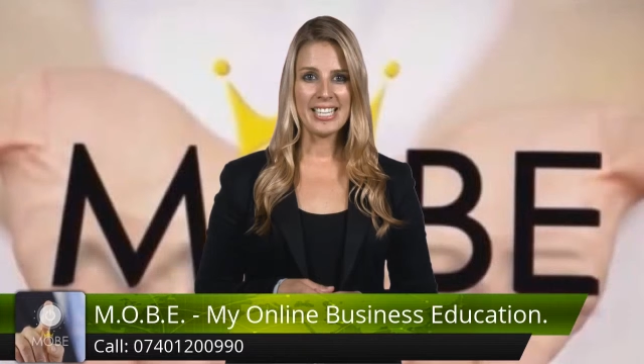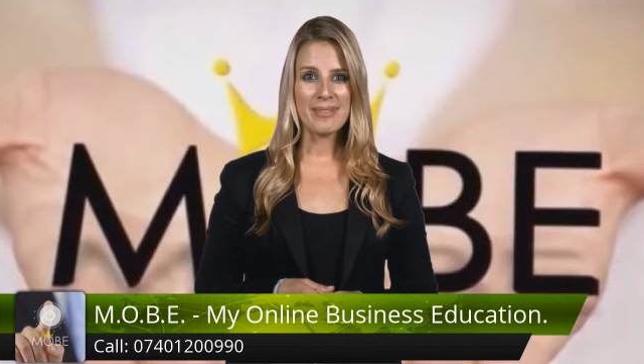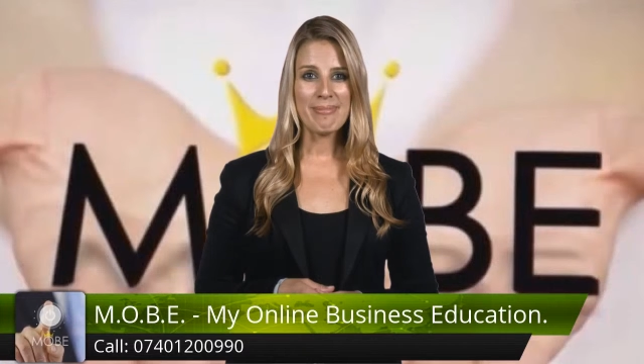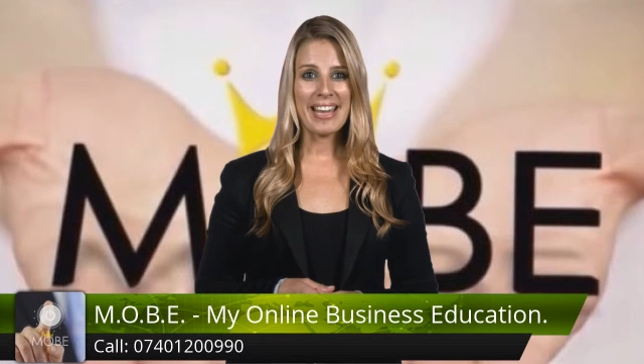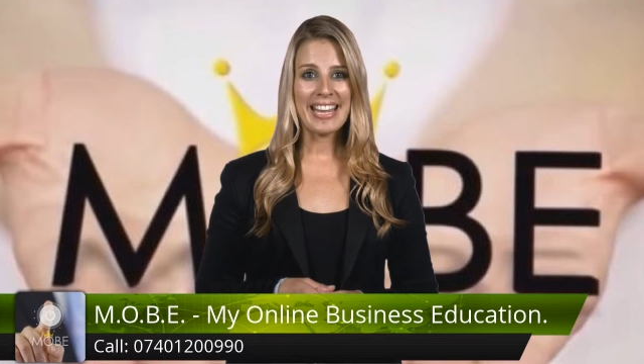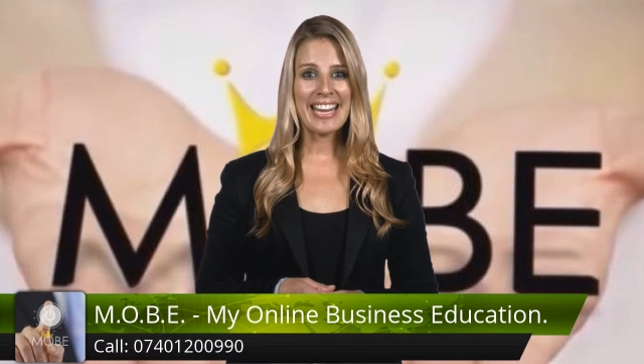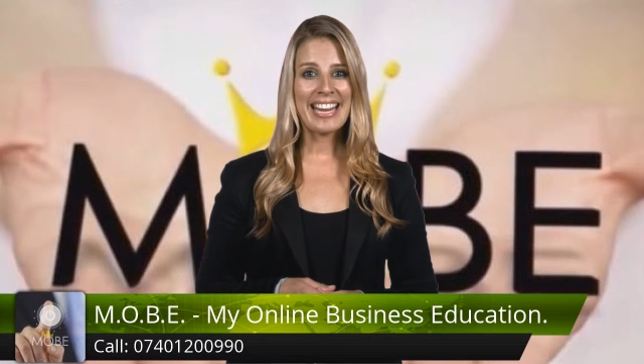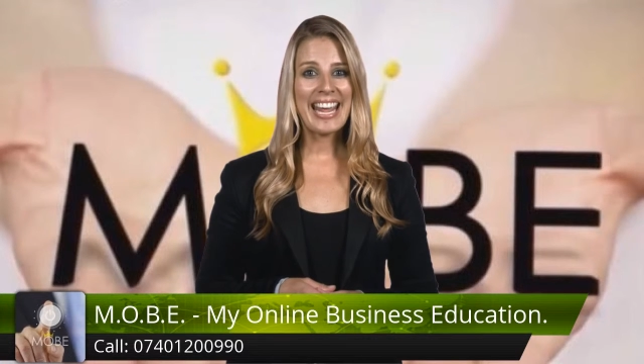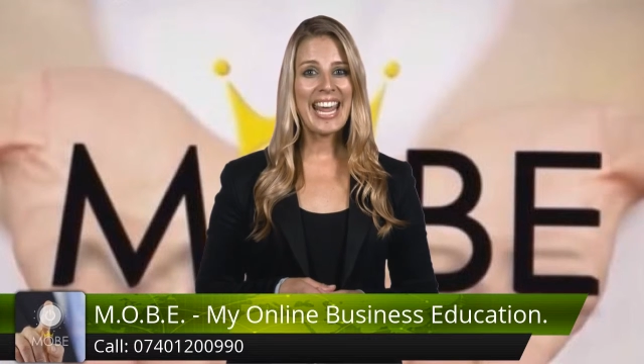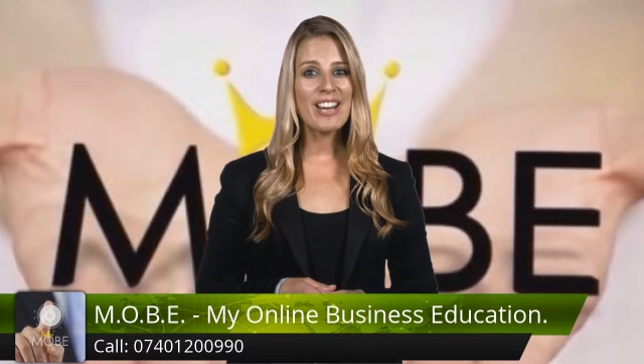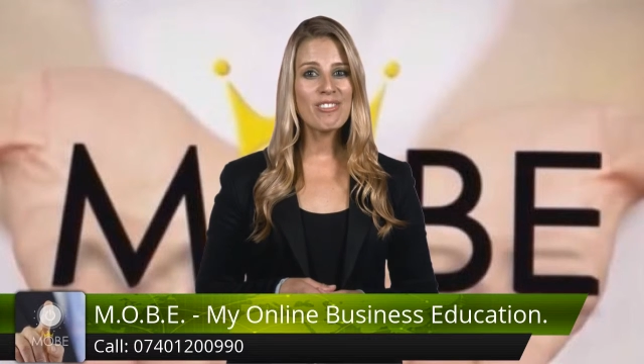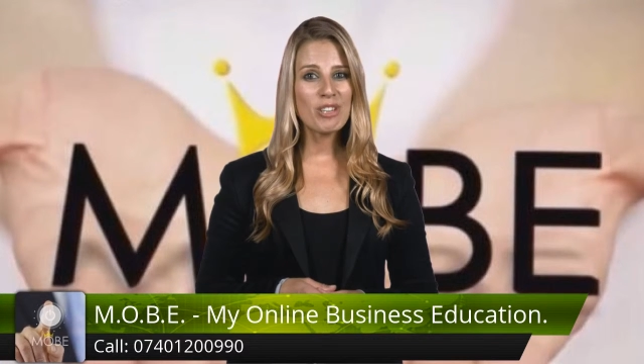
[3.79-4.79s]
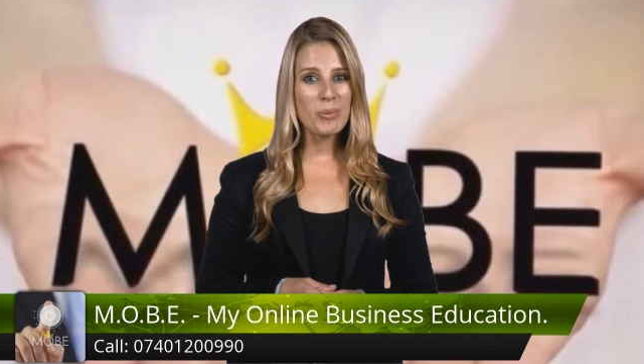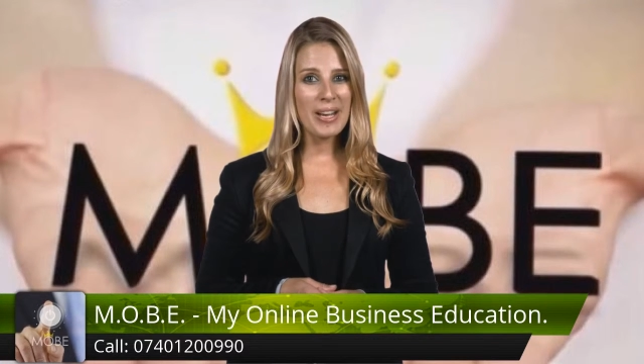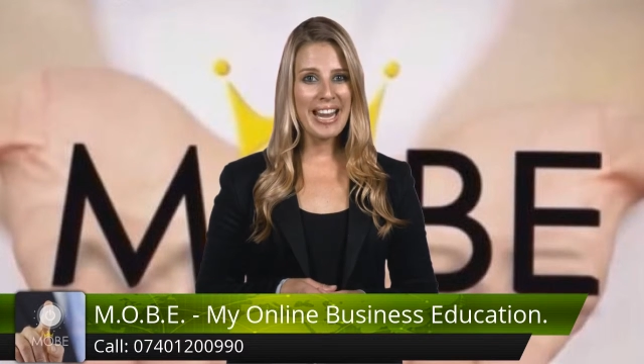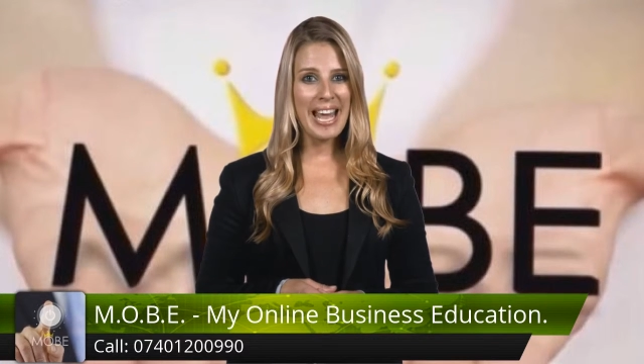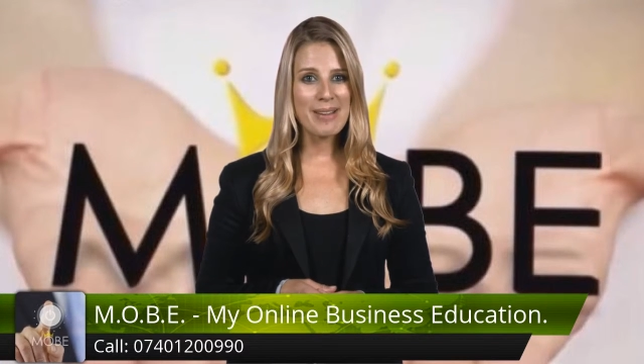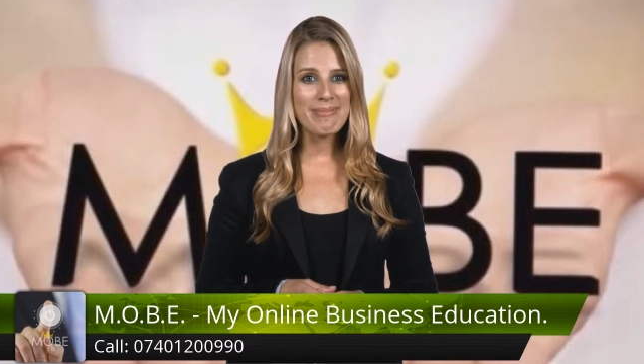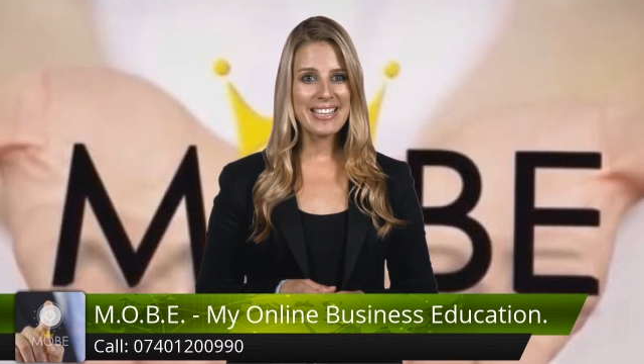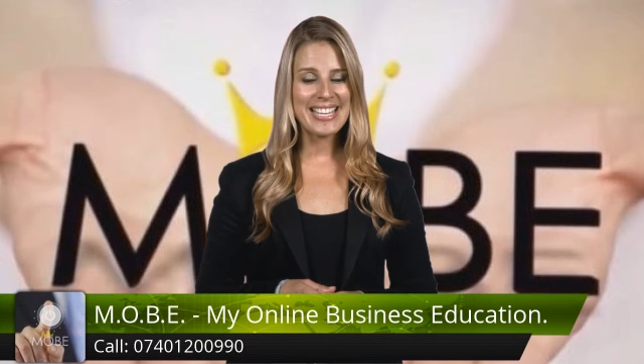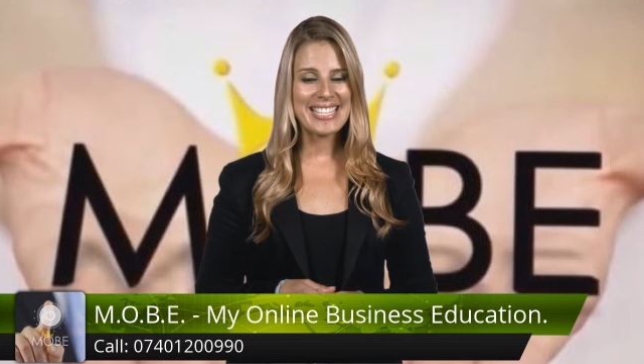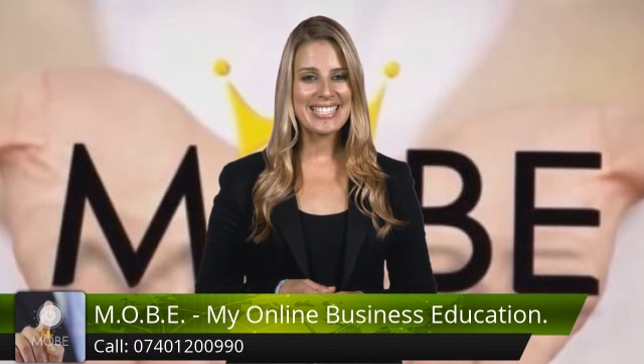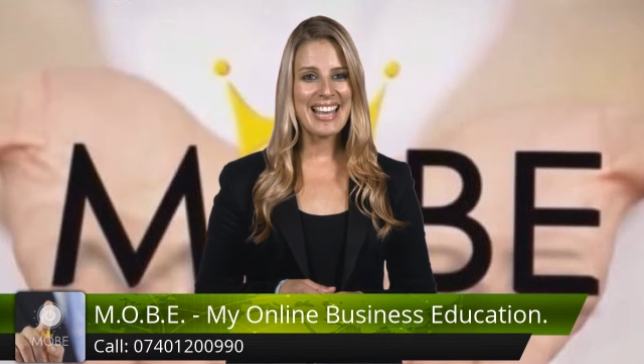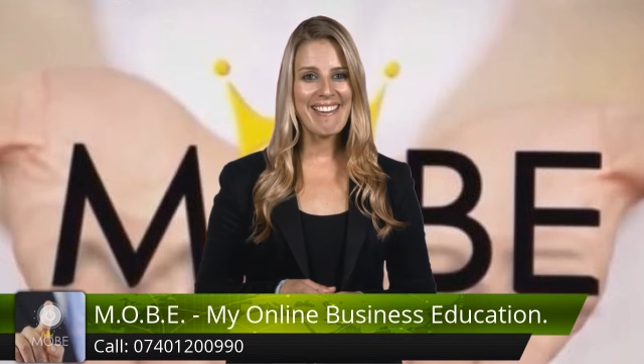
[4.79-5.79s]
Making everyone happy
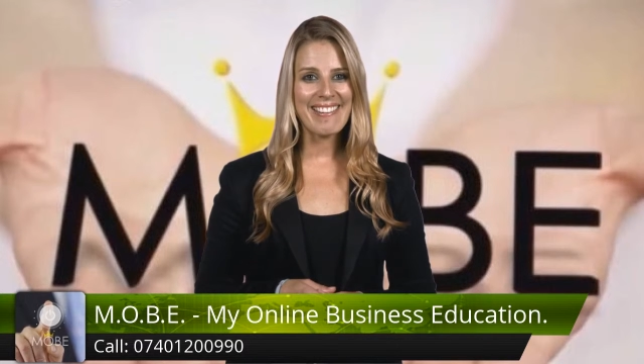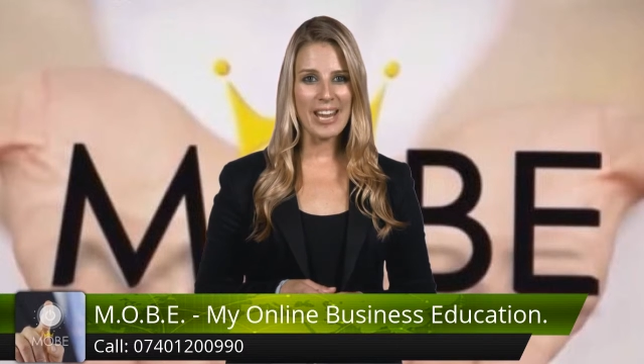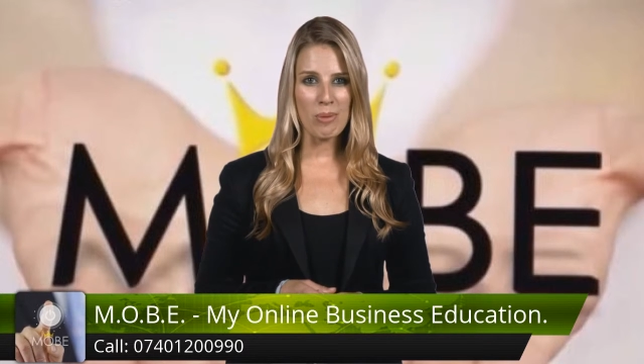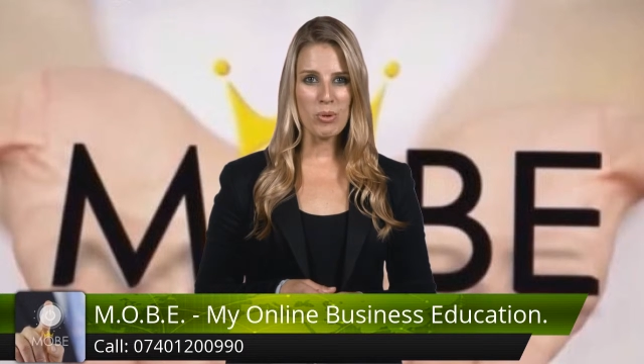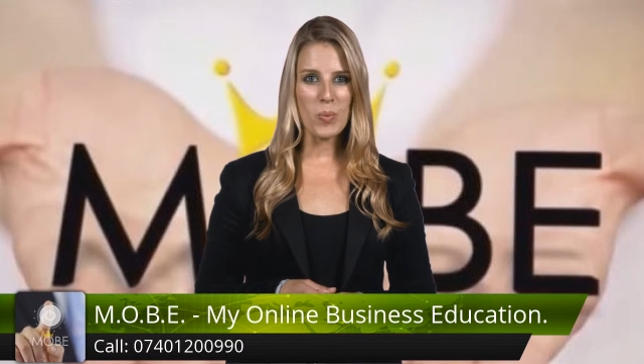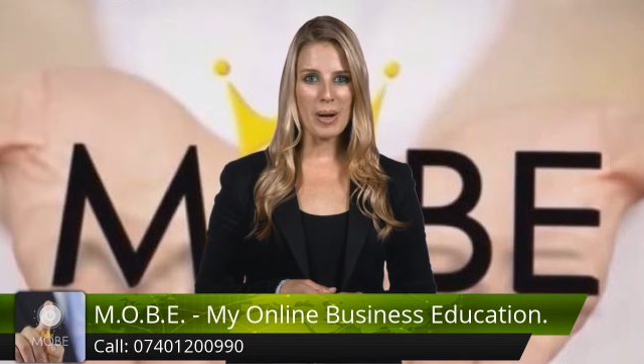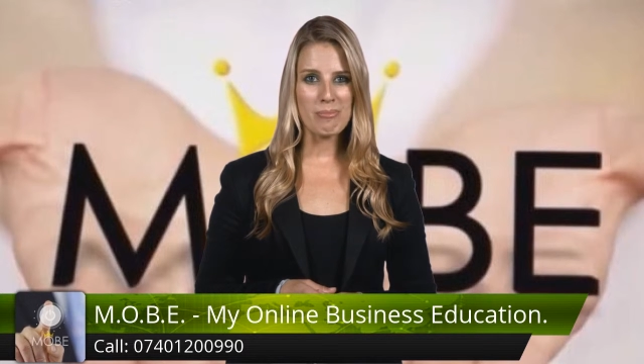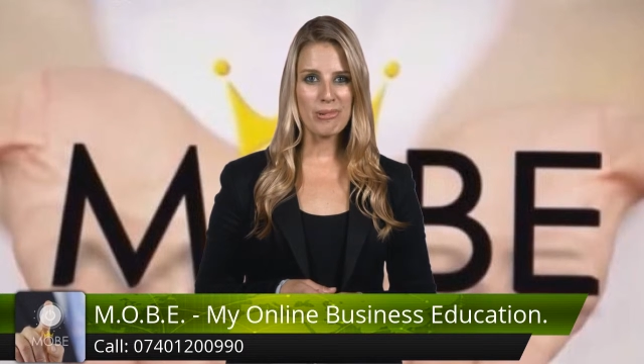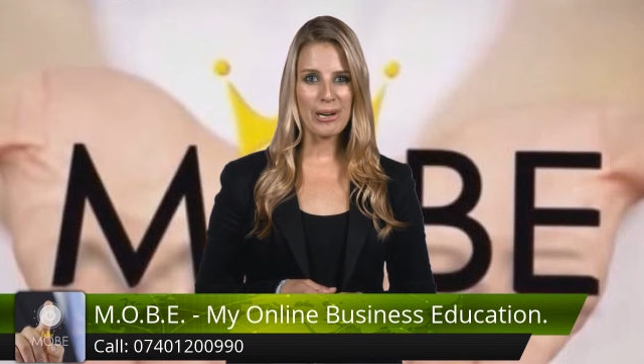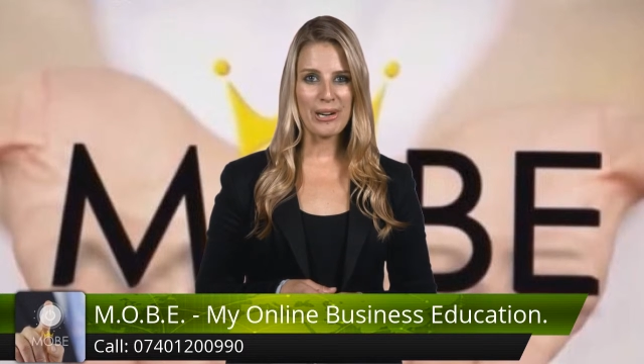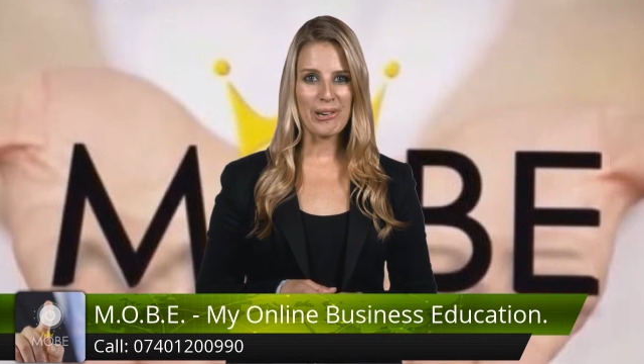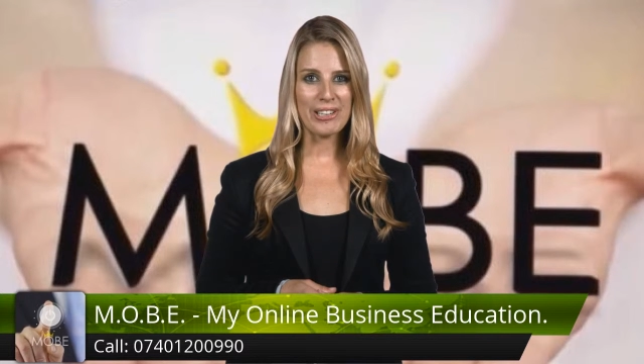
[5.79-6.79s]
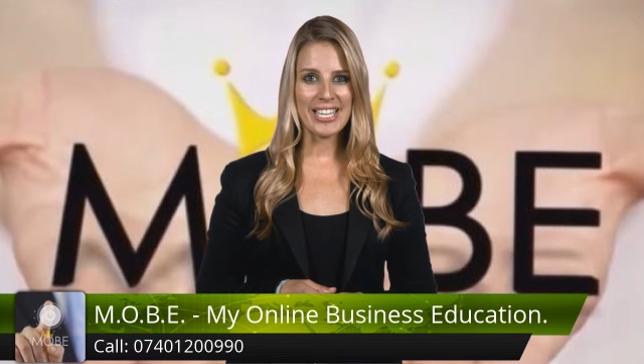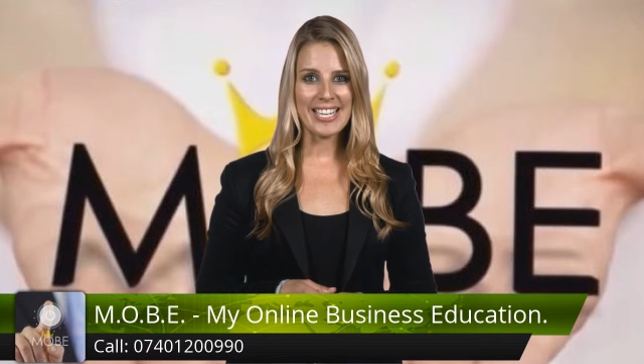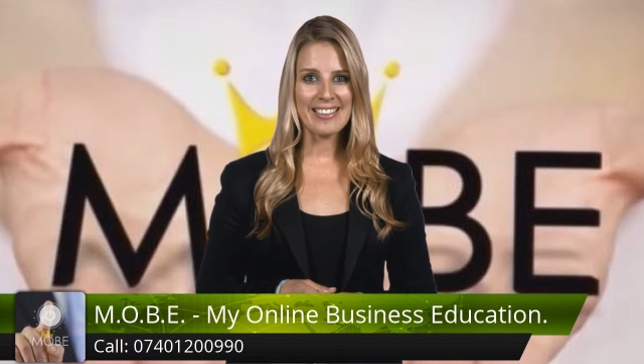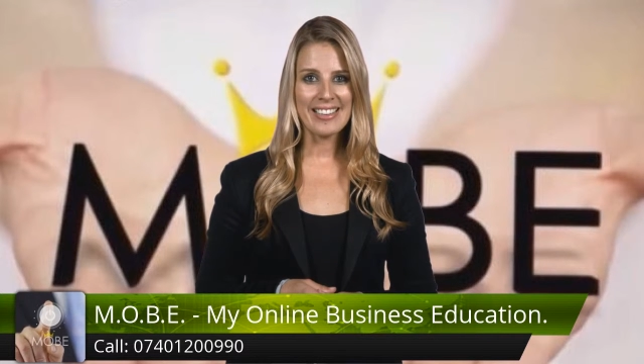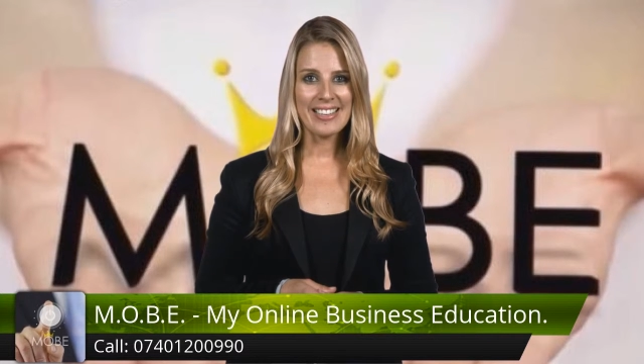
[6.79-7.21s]
is our number one priority.